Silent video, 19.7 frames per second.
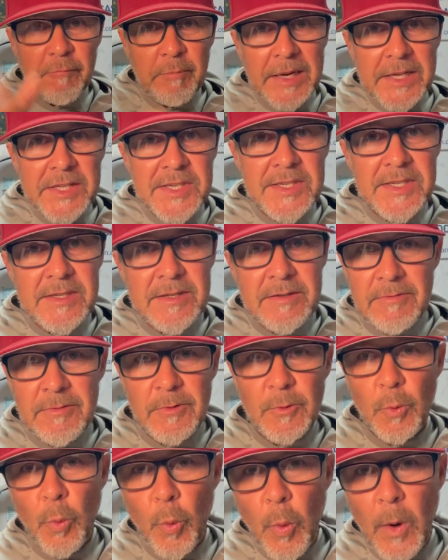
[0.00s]
putts,
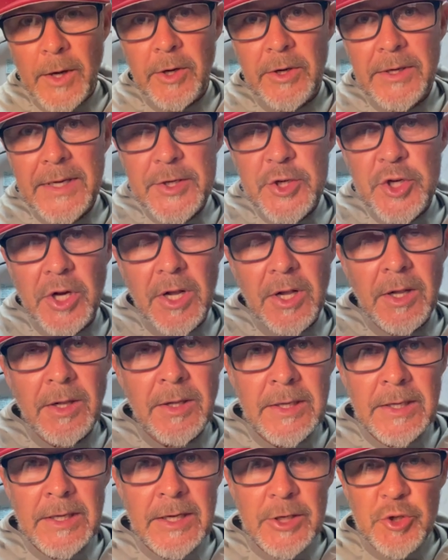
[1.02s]
1 on each hole,
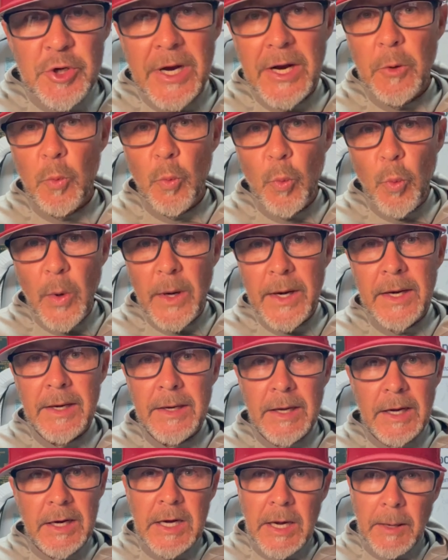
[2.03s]
try and
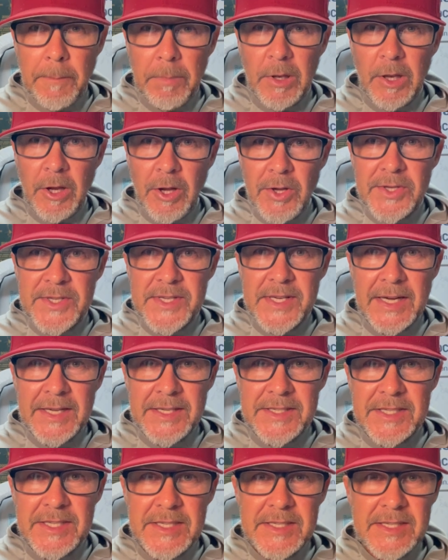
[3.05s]
win a couple holes
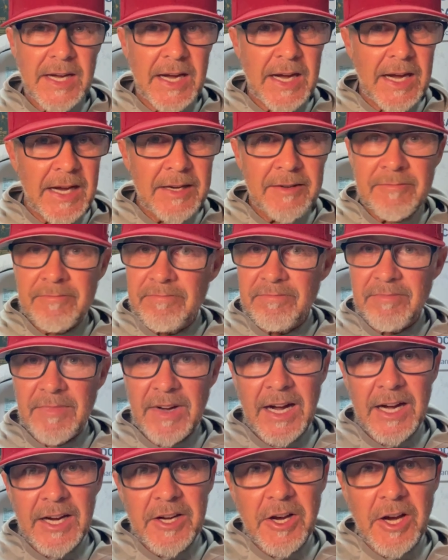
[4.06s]
against this guy,
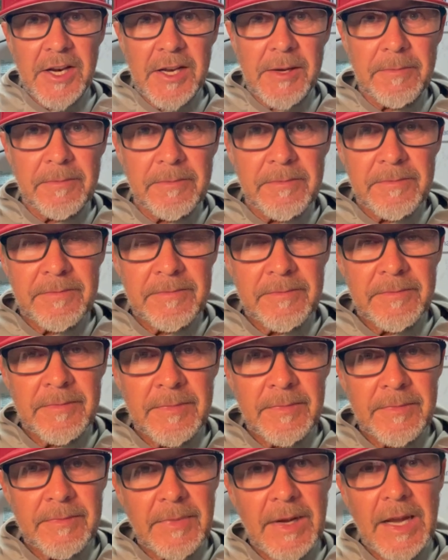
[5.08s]
I got him.
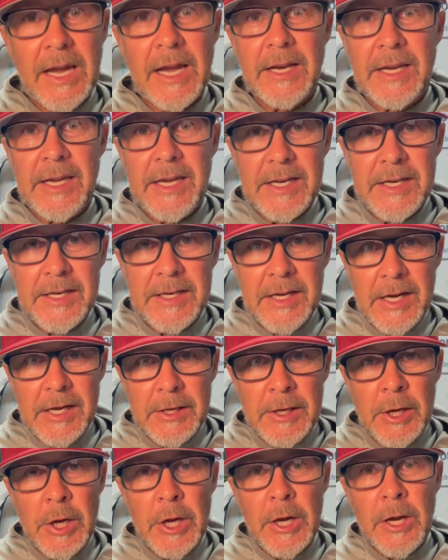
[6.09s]
And he
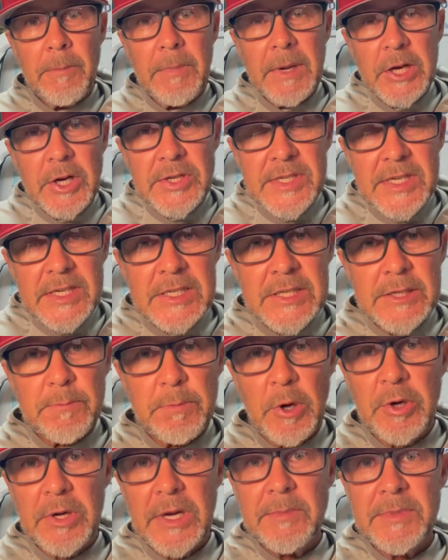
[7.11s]
did, because he
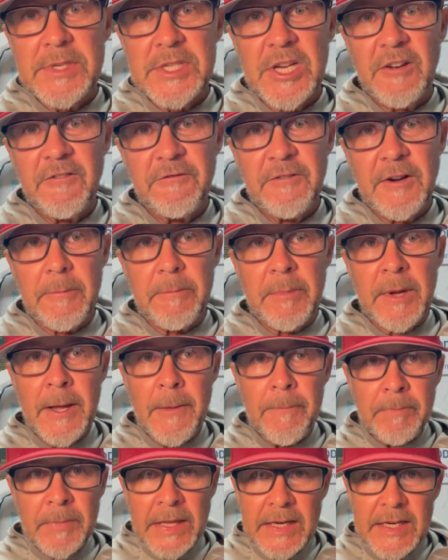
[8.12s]
spoke himself up.
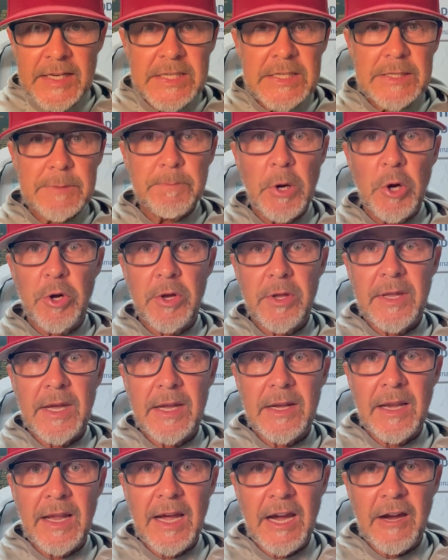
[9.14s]
He spoke that
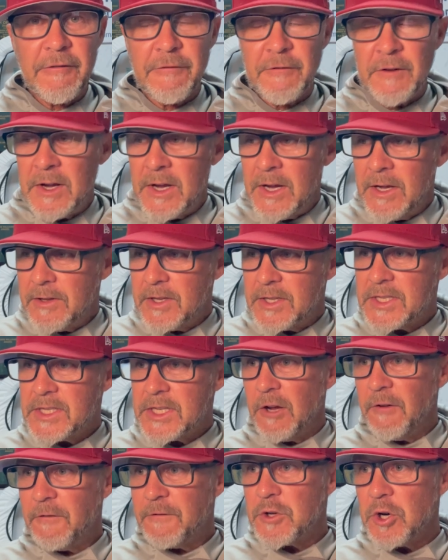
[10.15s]
life. The
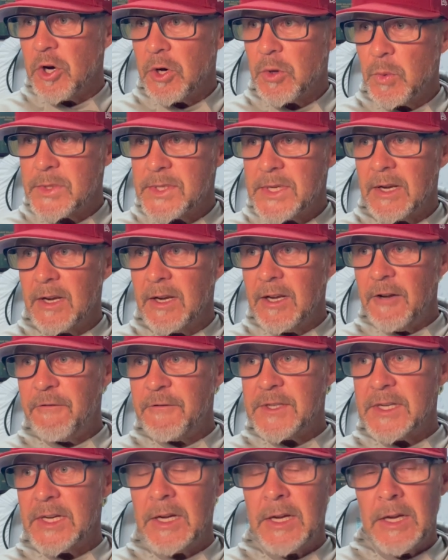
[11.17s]
self-talk was
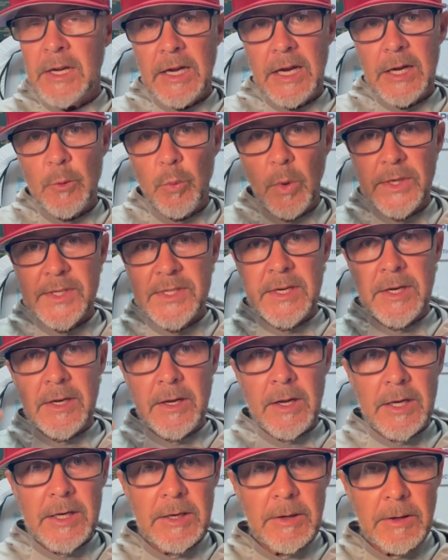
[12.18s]
uplifting. It wasn't
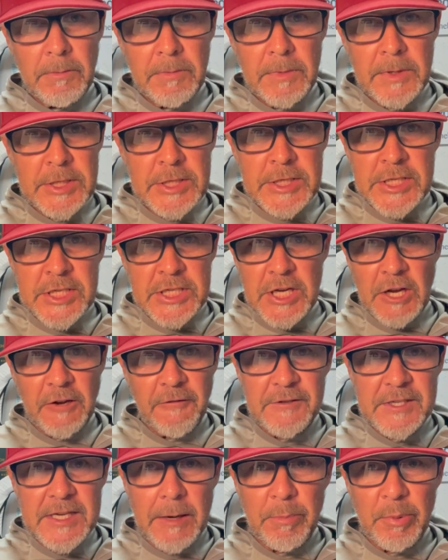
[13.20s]

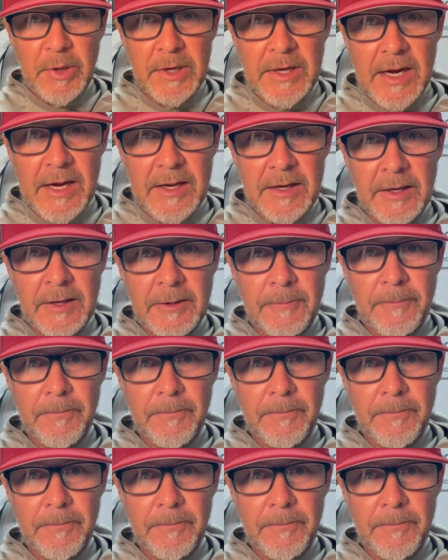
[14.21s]
self-deprecating.